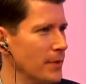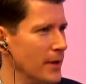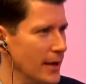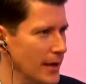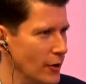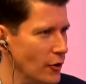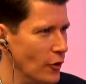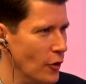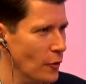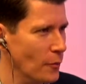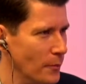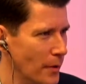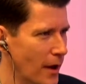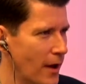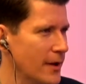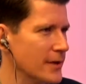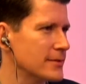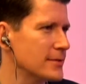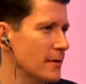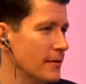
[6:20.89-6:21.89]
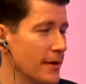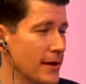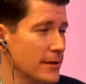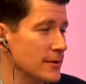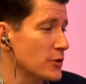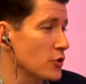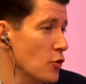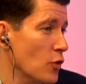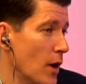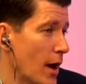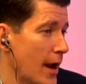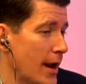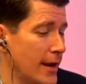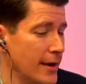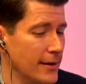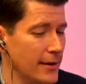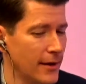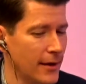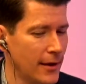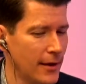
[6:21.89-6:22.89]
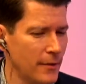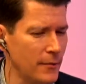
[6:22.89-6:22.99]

being your own boss and all that's great.